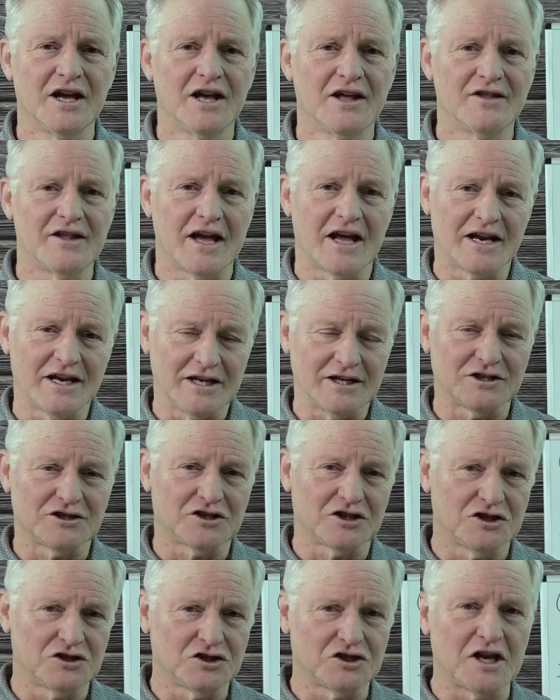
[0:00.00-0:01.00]
That
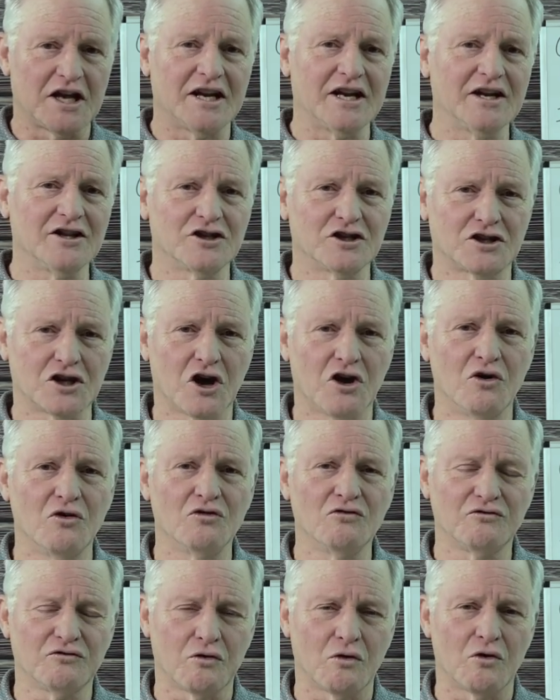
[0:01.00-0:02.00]
is setting the
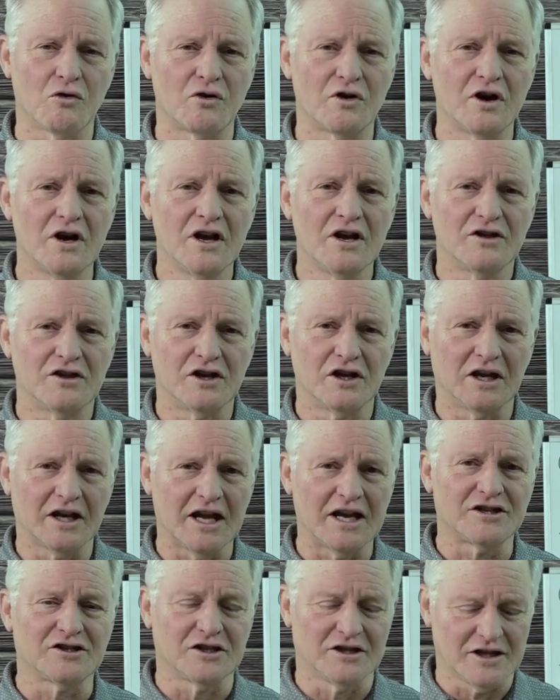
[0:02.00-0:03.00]
tone for the
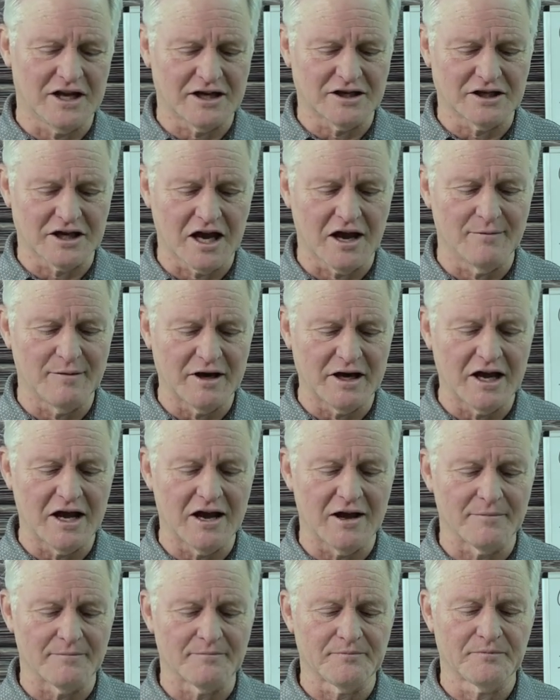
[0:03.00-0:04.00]
lesson that's coming
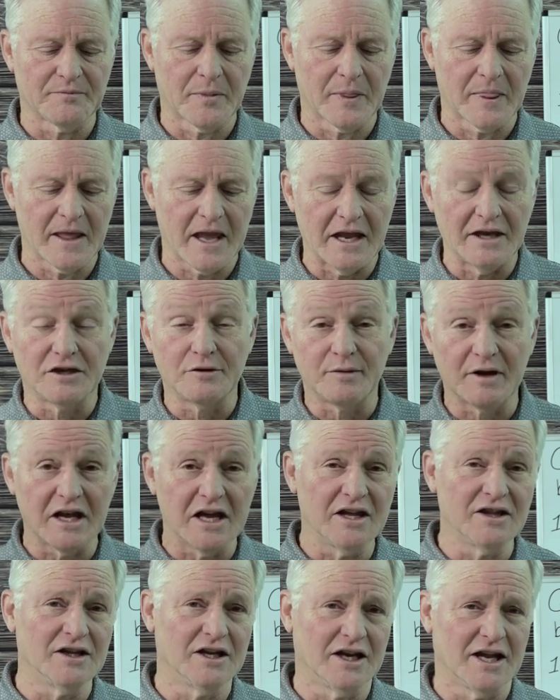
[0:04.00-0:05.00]
up. And to
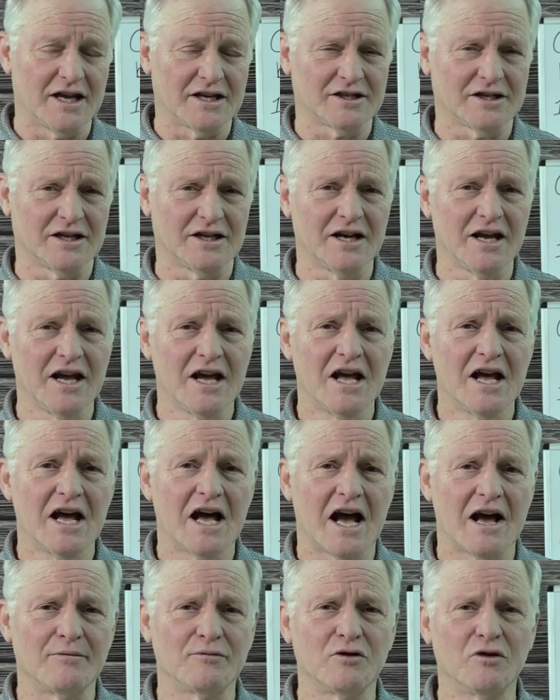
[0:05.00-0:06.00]
begin the lesson,
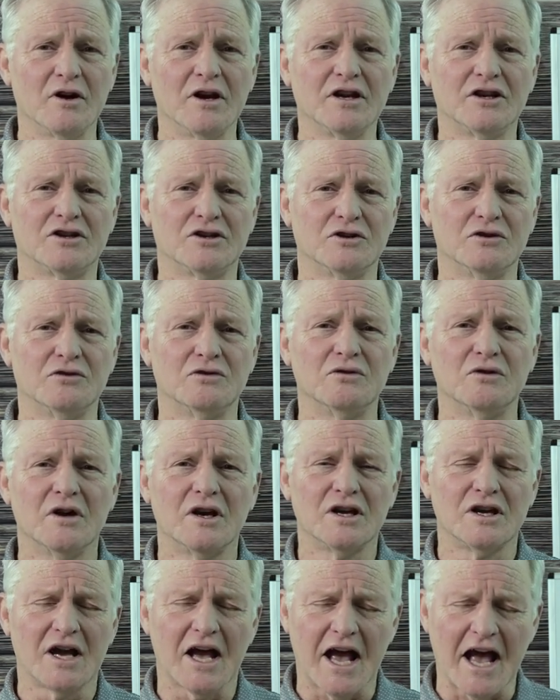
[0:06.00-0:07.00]
I'm going to
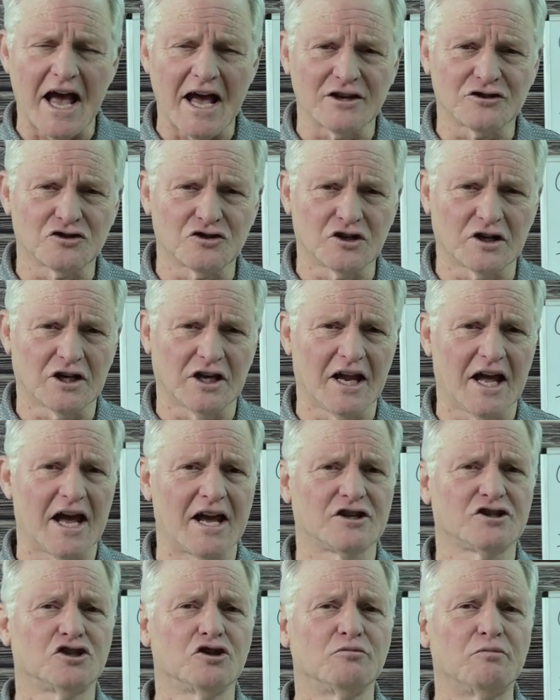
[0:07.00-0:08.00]
ask the
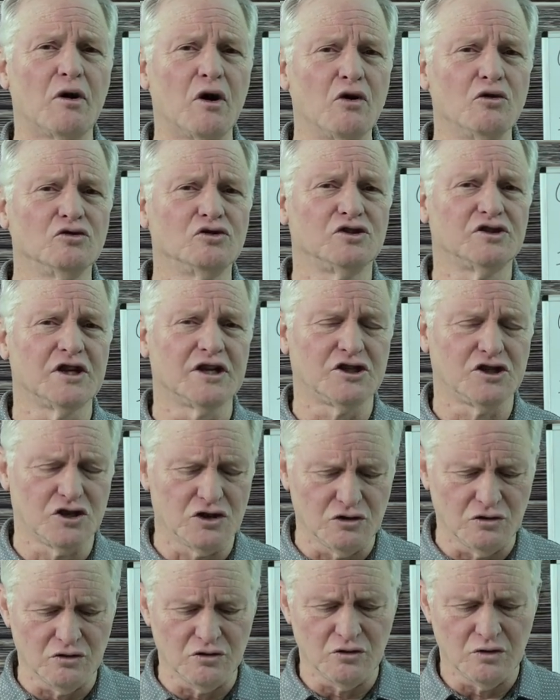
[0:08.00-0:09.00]
class, suppose that
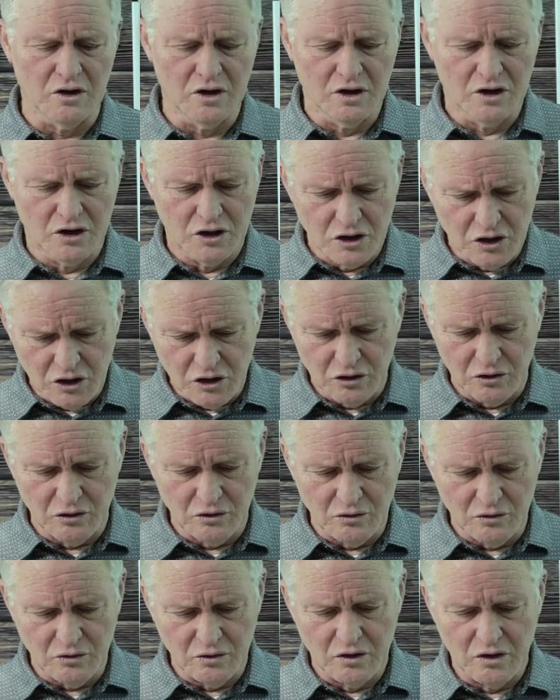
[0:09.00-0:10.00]
you
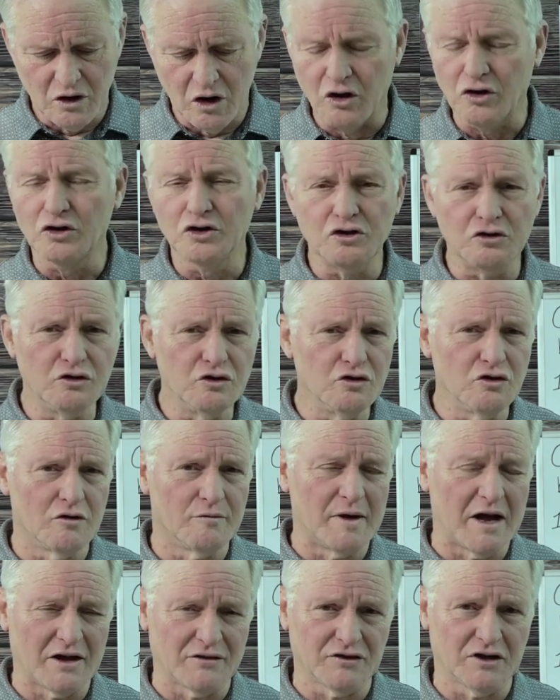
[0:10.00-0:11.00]
knew, all you knew
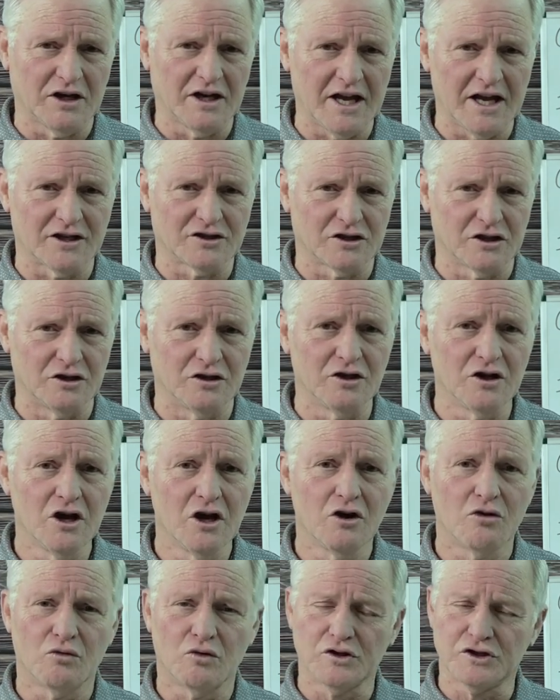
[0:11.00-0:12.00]
about the lesson
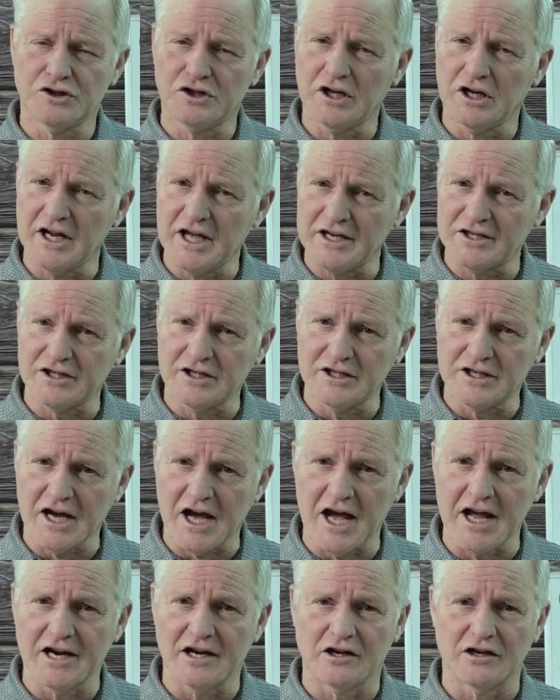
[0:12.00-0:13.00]
was the lesson
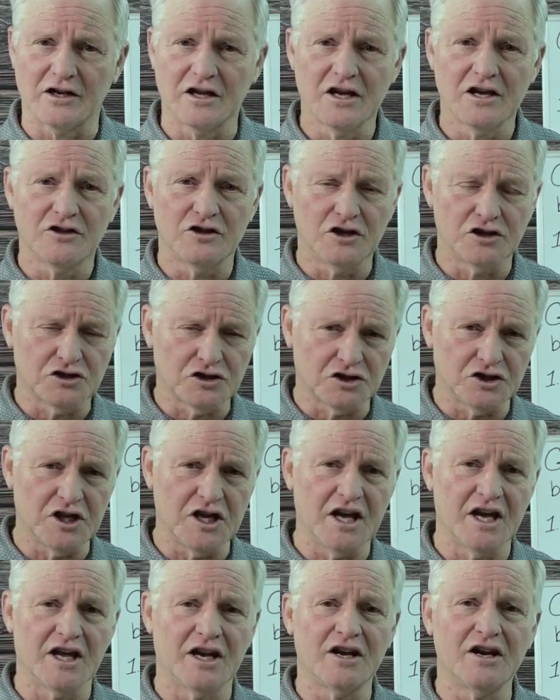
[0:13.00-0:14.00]
title, The
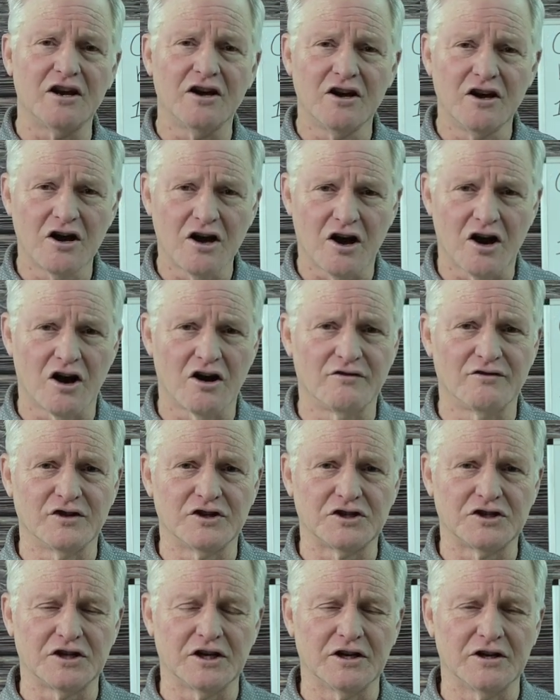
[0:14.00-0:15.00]
Sin
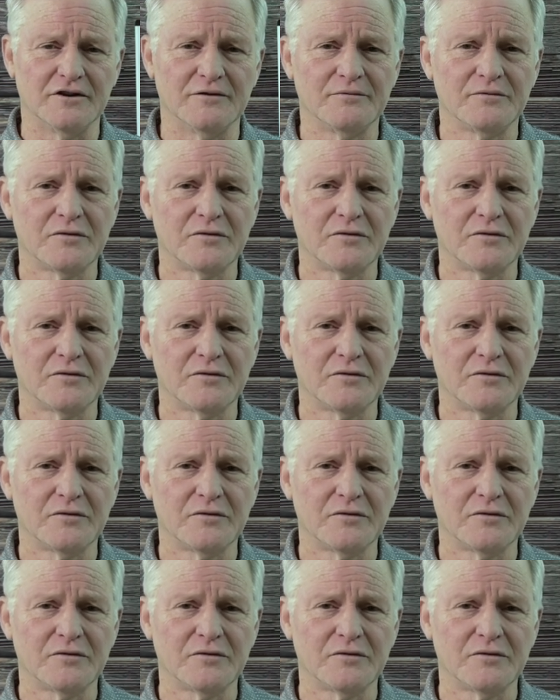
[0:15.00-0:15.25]
Harvested.